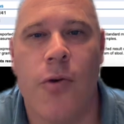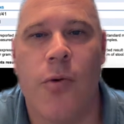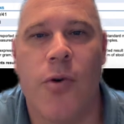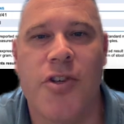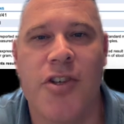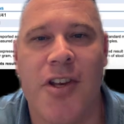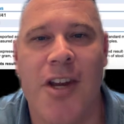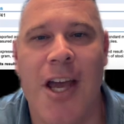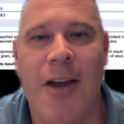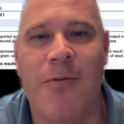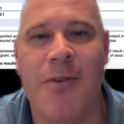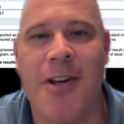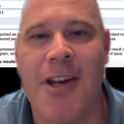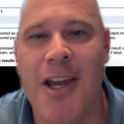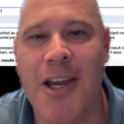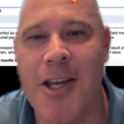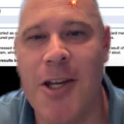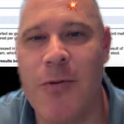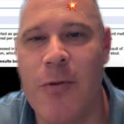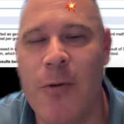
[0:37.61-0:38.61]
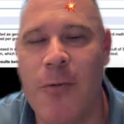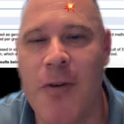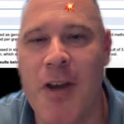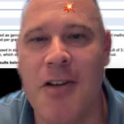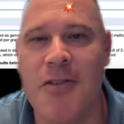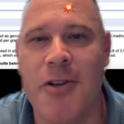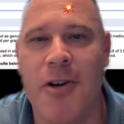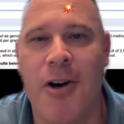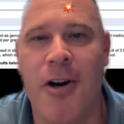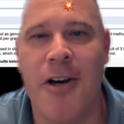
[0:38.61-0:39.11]
which can have a negative
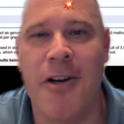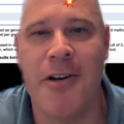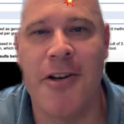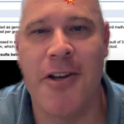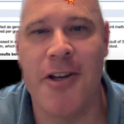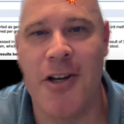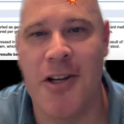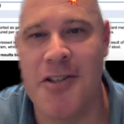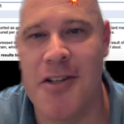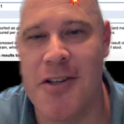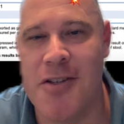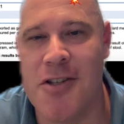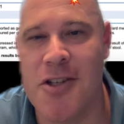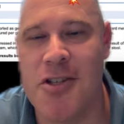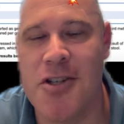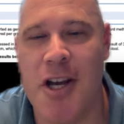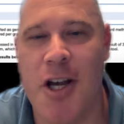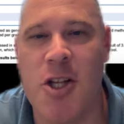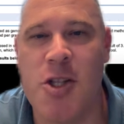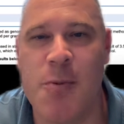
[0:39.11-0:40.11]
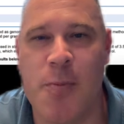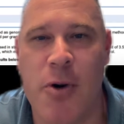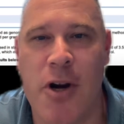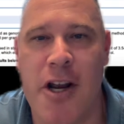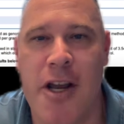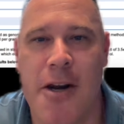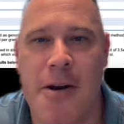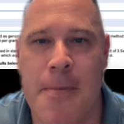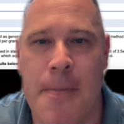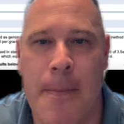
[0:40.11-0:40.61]
effect on an autistic child's
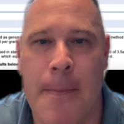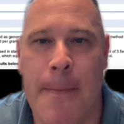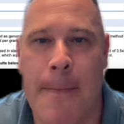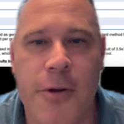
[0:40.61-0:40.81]
brain.